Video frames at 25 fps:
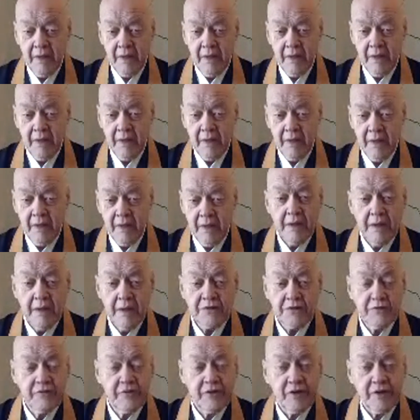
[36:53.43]
It's
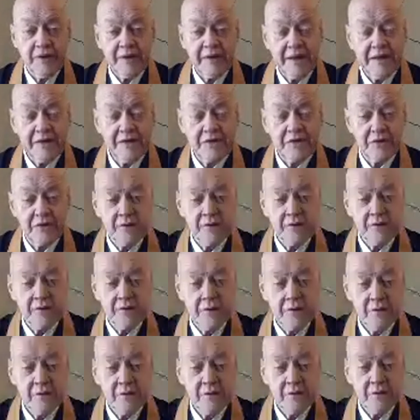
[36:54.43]
your very nature
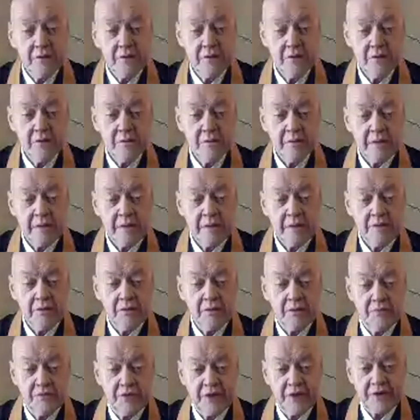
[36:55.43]
that you
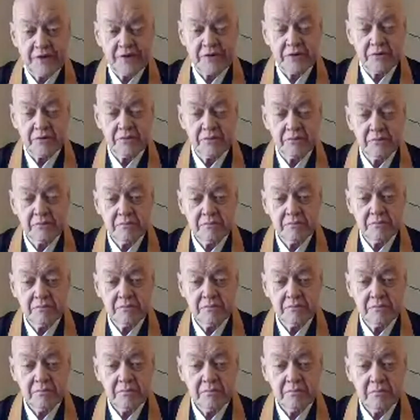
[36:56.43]
object to.
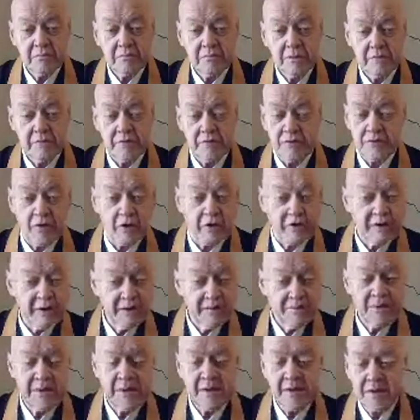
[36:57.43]
If you're talking to
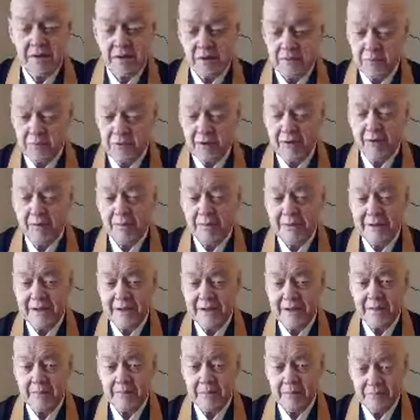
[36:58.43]
me, you're probably
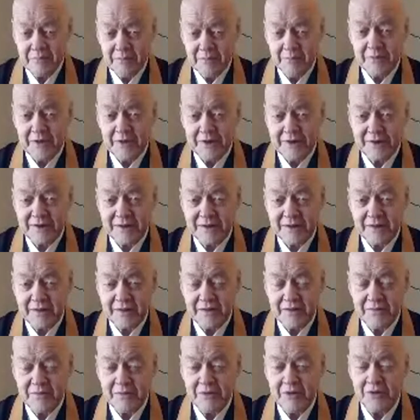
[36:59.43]
objecting
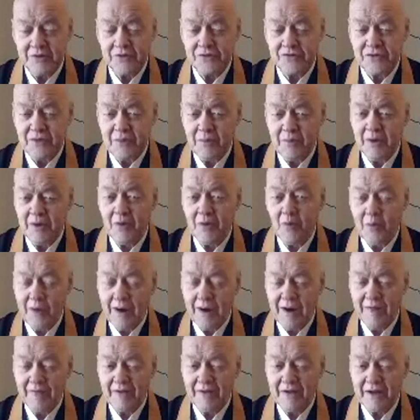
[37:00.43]
this, but you're somewhat aware
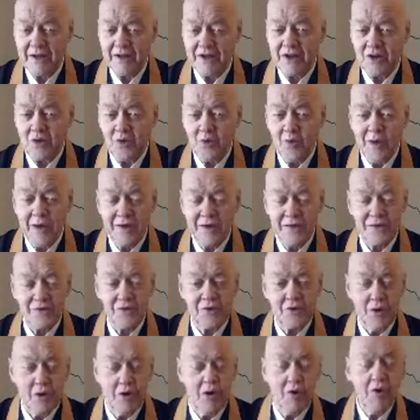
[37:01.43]
of it and you want to
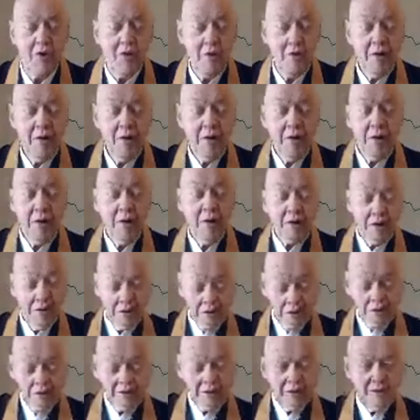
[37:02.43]
know.
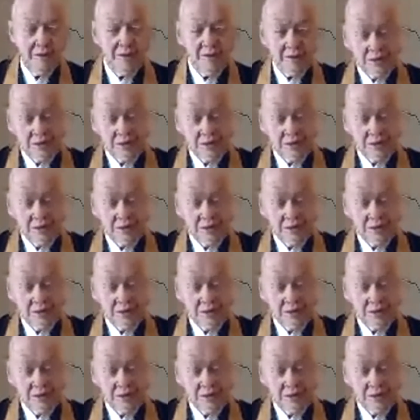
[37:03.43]
And